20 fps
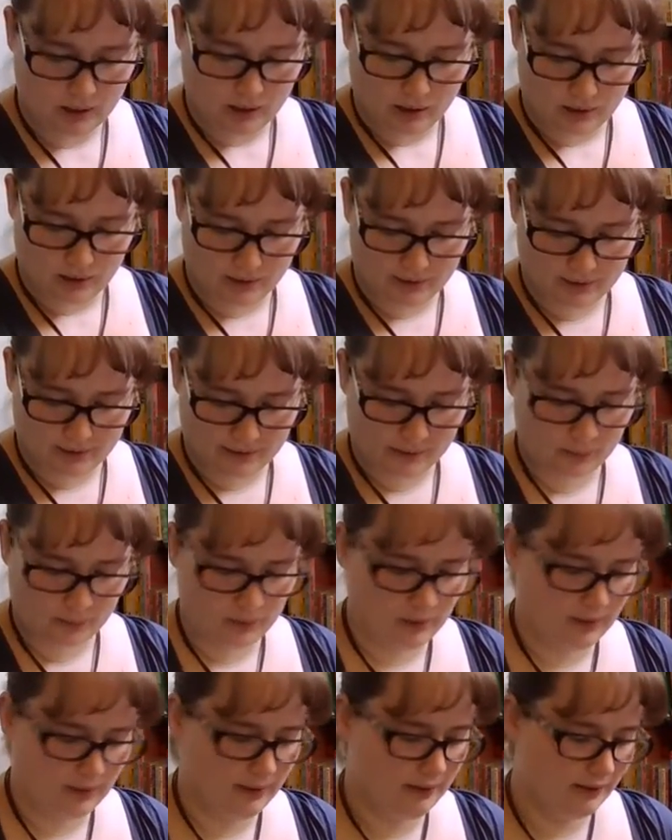Like this
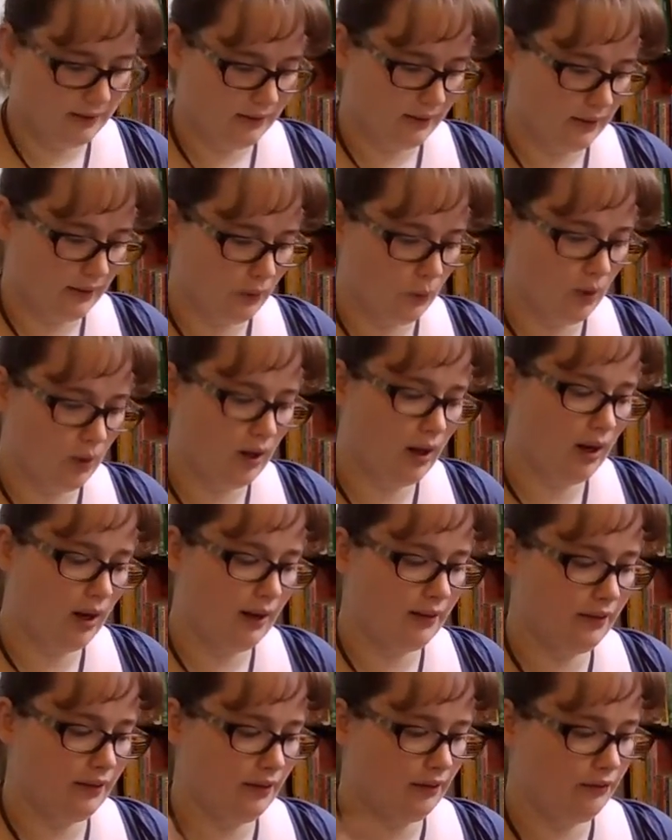one is like, what
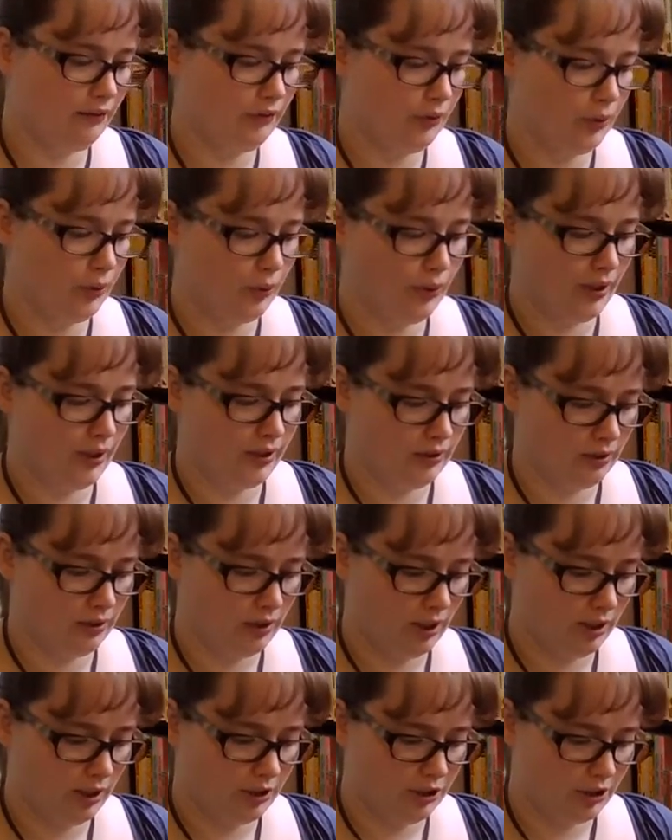kind of food in your
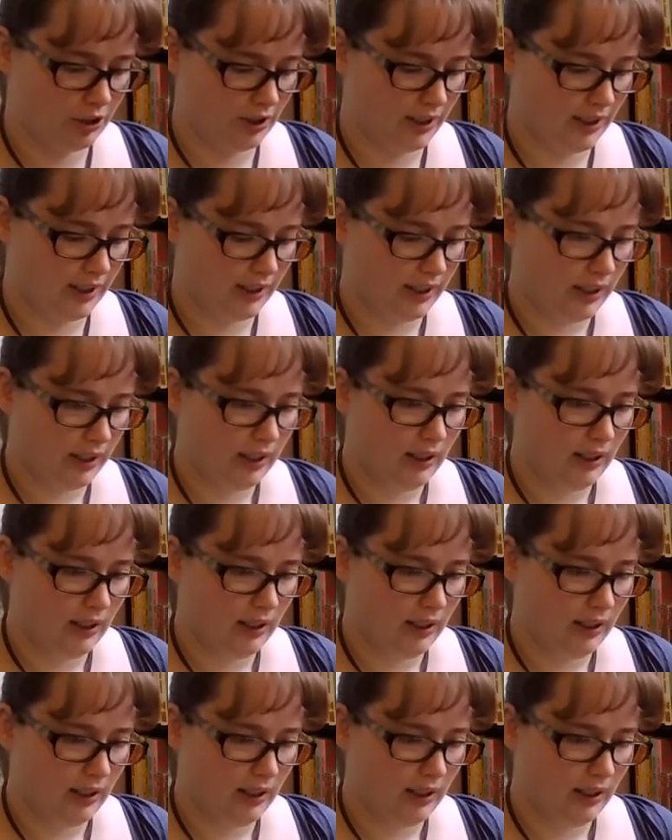country,